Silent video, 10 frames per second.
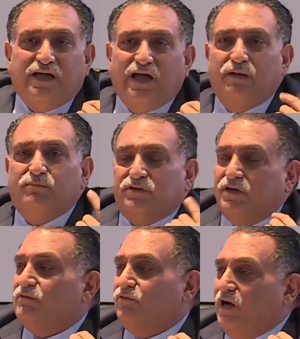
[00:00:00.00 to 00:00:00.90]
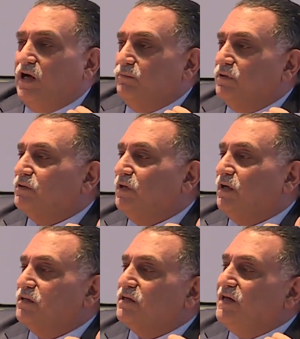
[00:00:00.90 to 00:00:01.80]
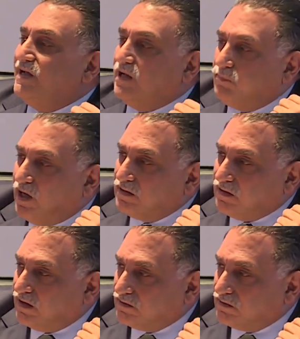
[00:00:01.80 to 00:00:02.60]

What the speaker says: to foil this plan, and